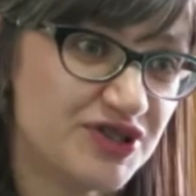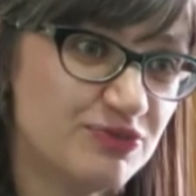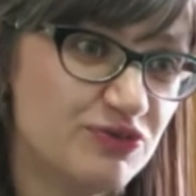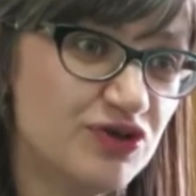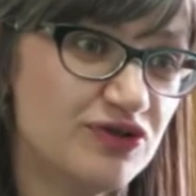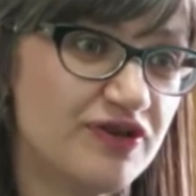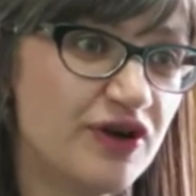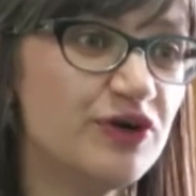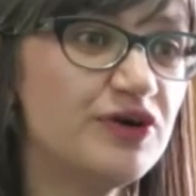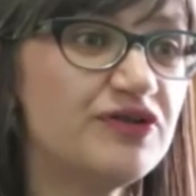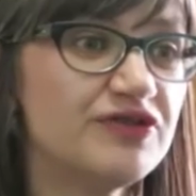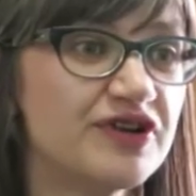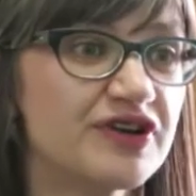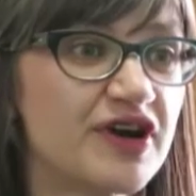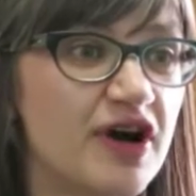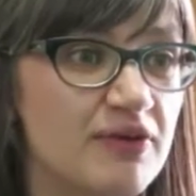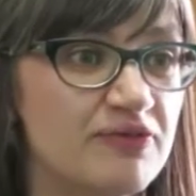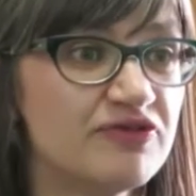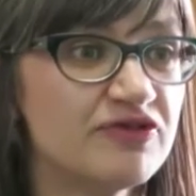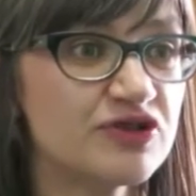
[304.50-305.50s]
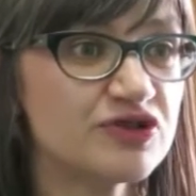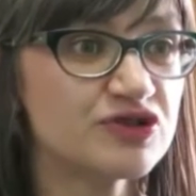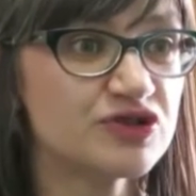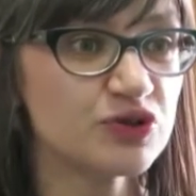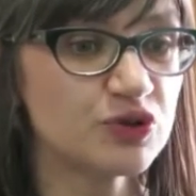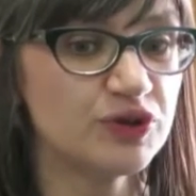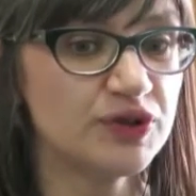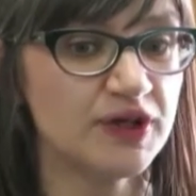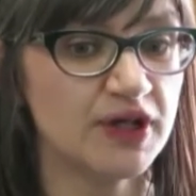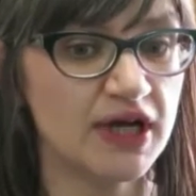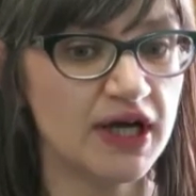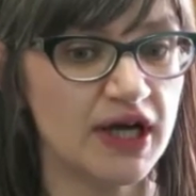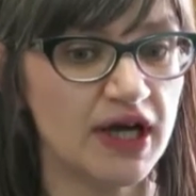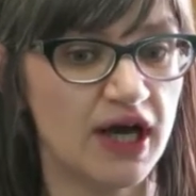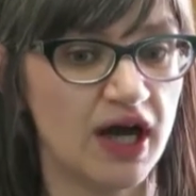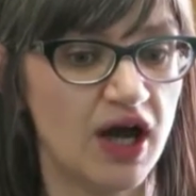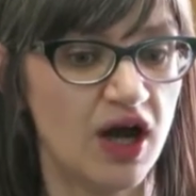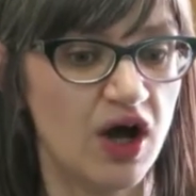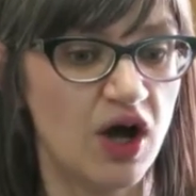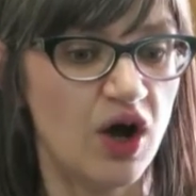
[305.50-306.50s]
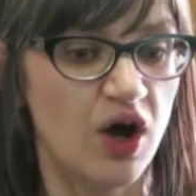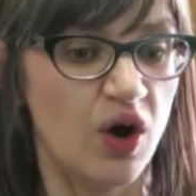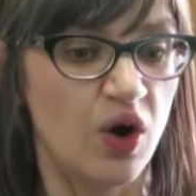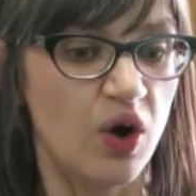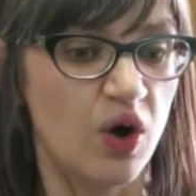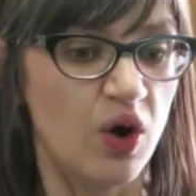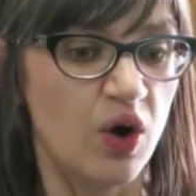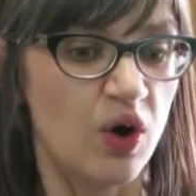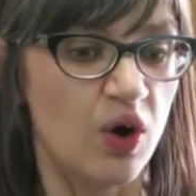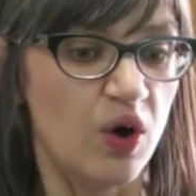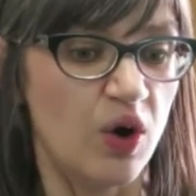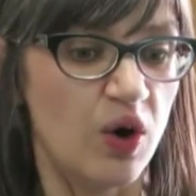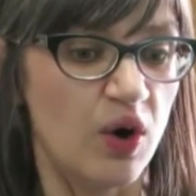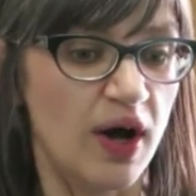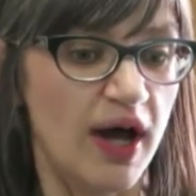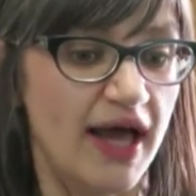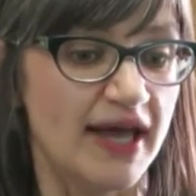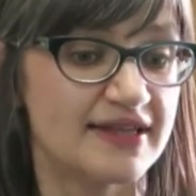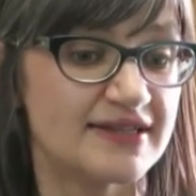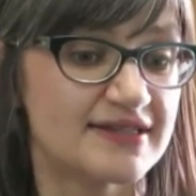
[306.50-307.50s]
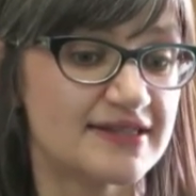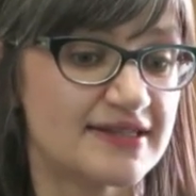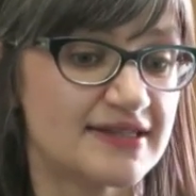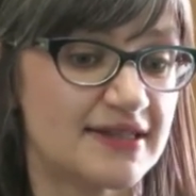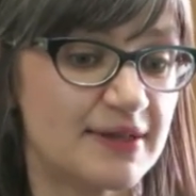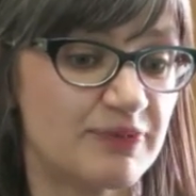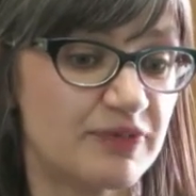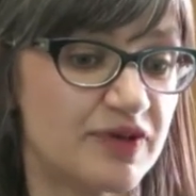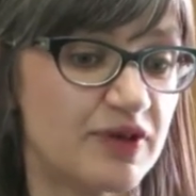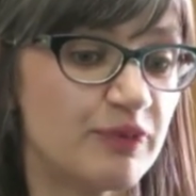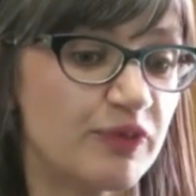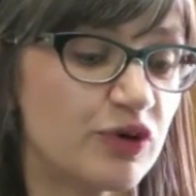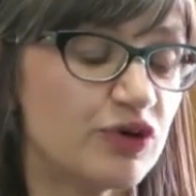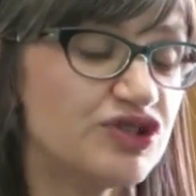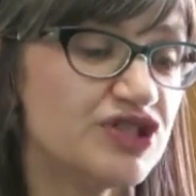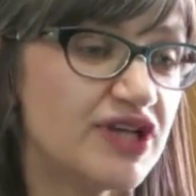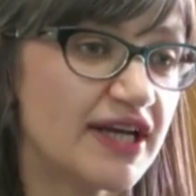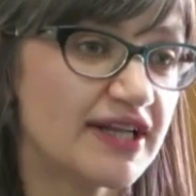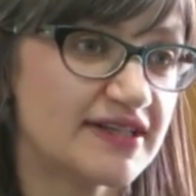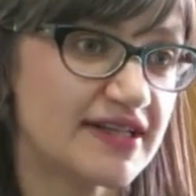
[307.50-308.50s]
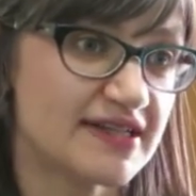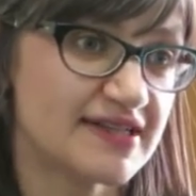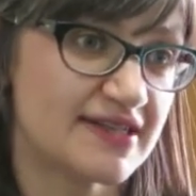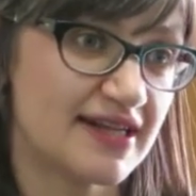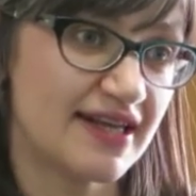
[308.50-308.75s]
to move out of your comfort zone. The project has